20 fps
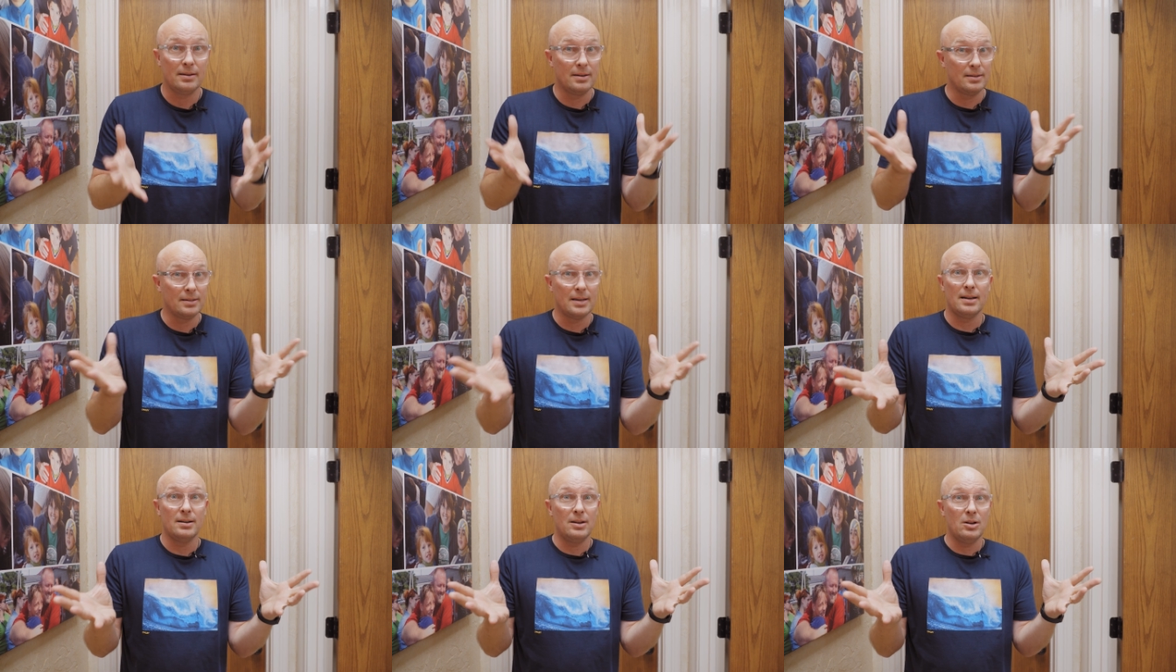
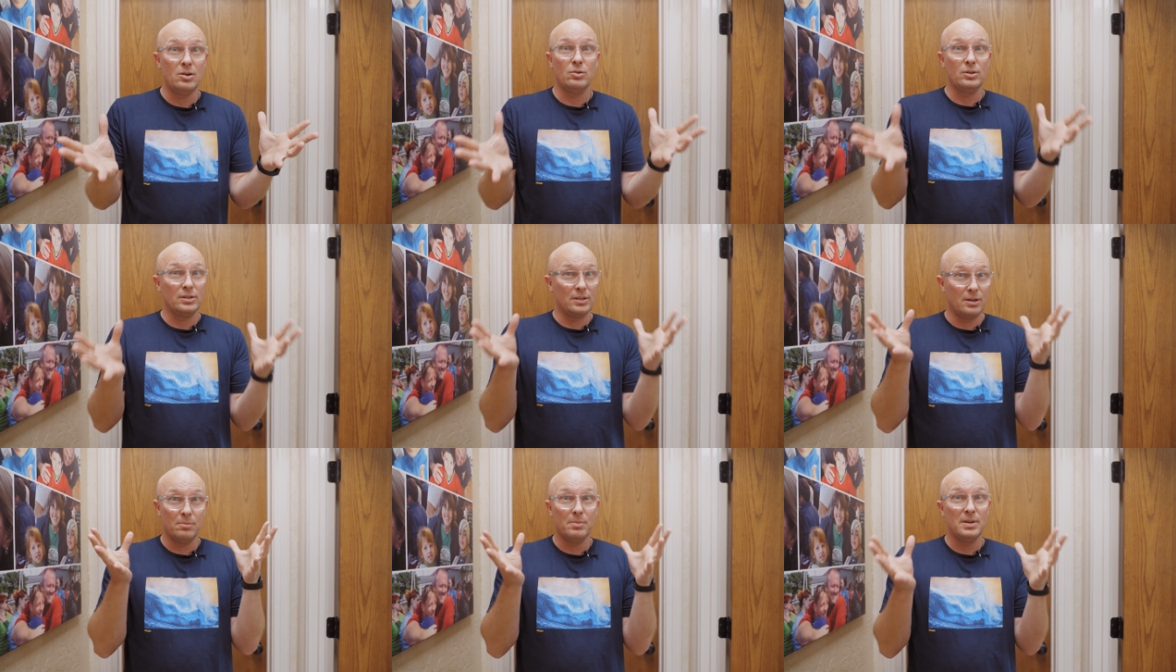Because I know
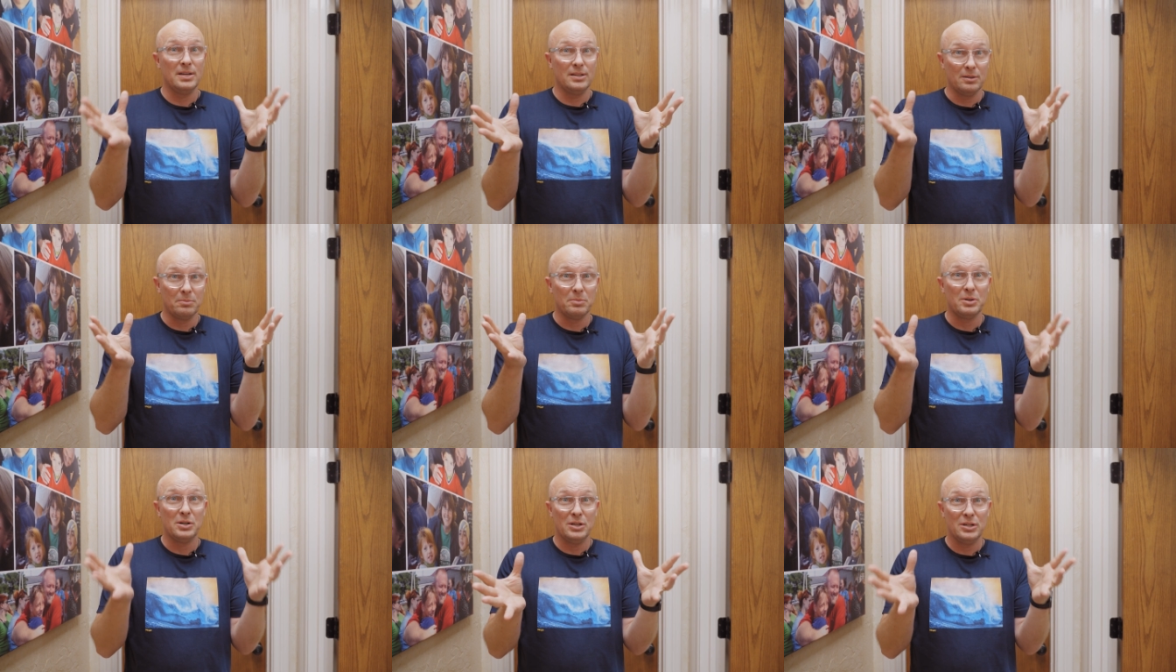it's going to be
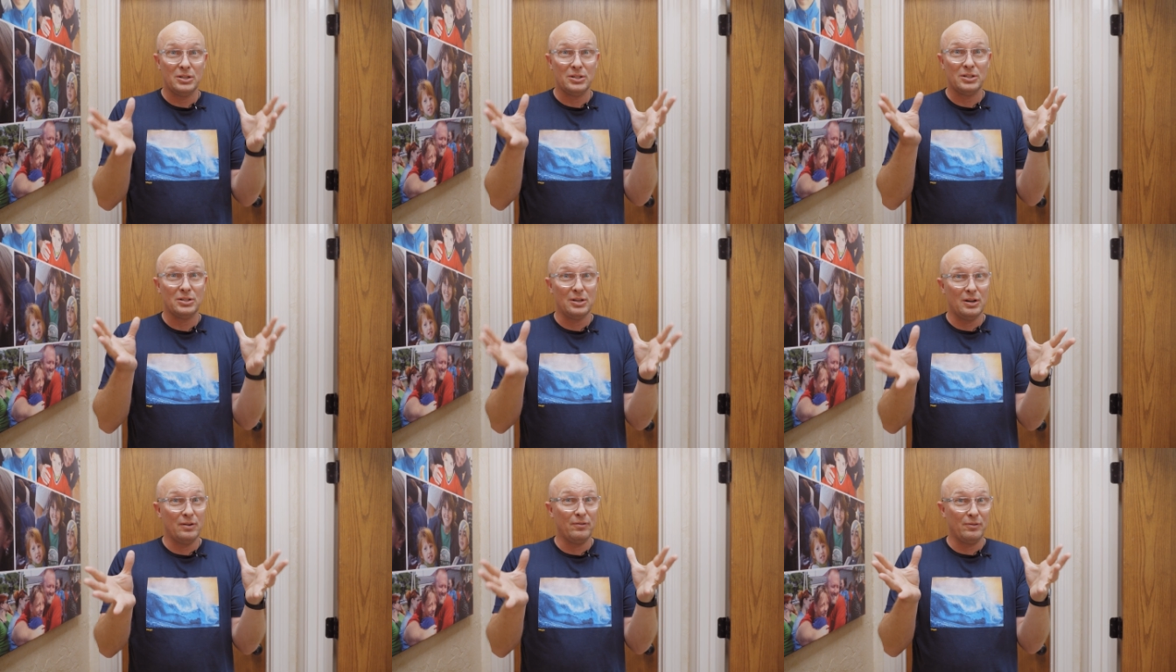some good
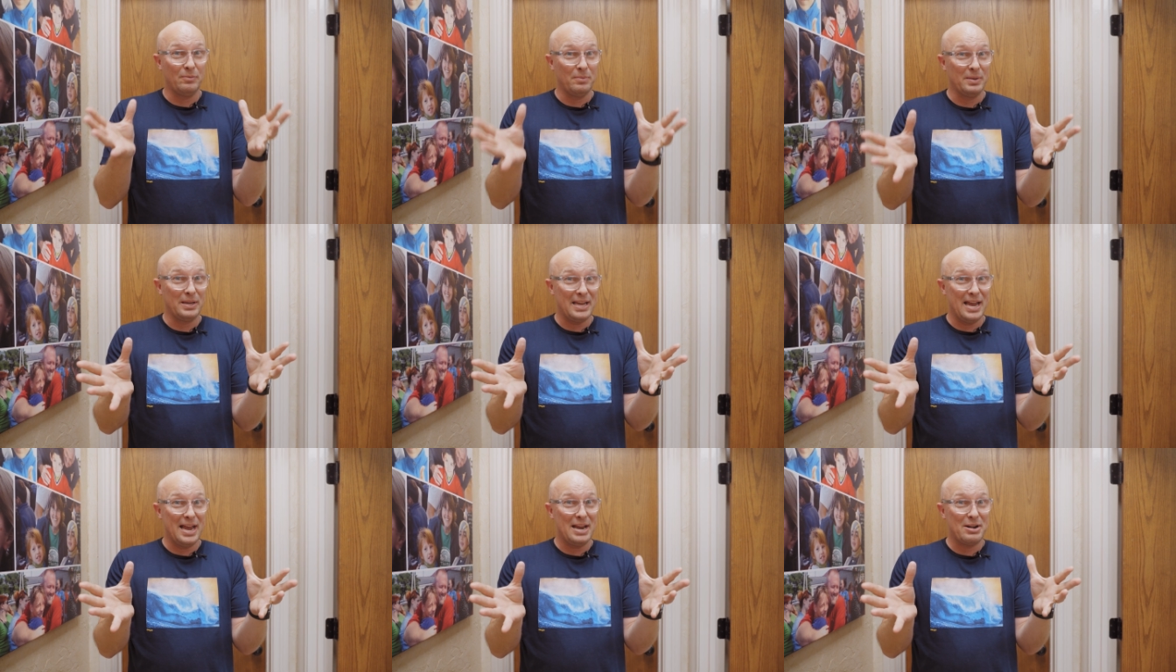stuff from
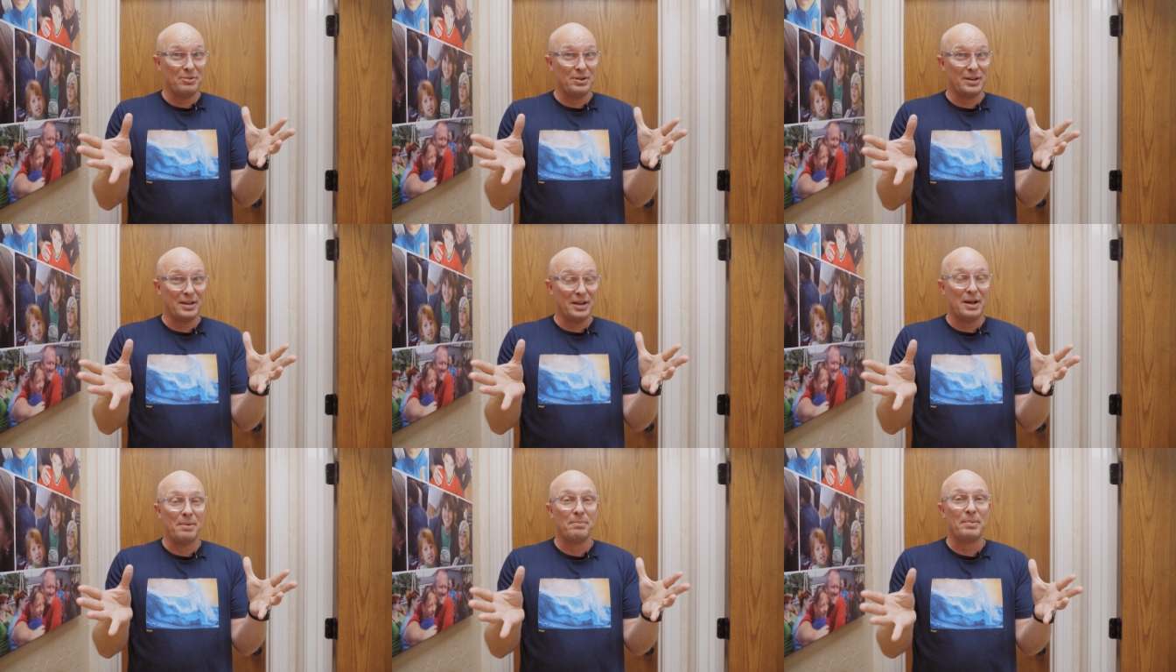the
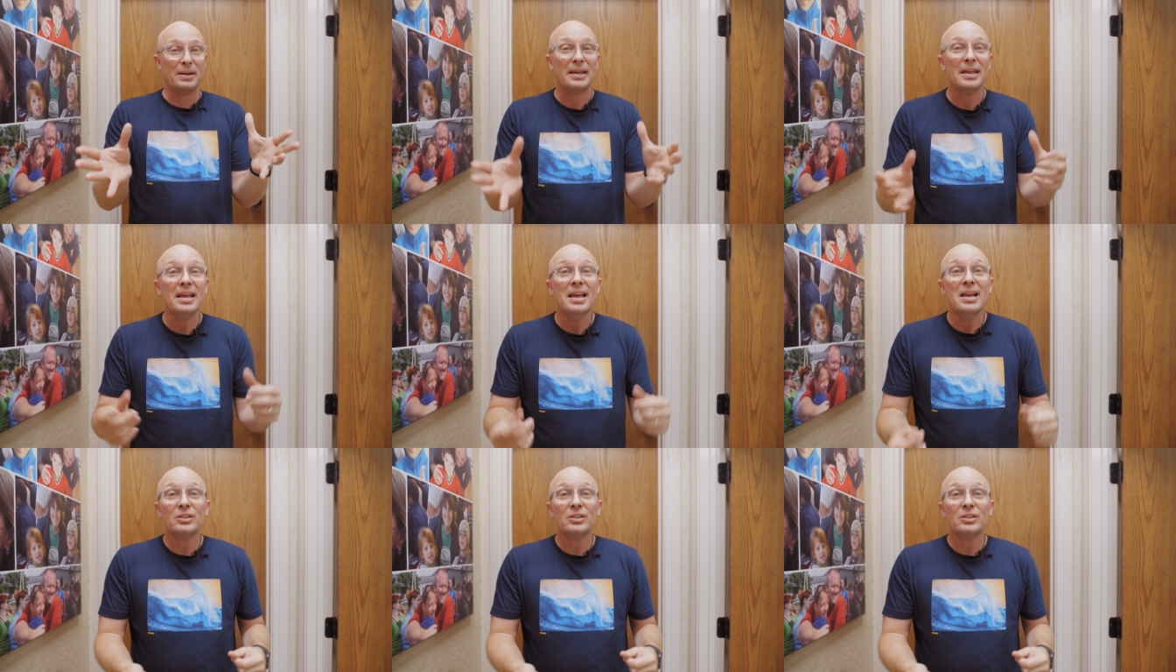catering company.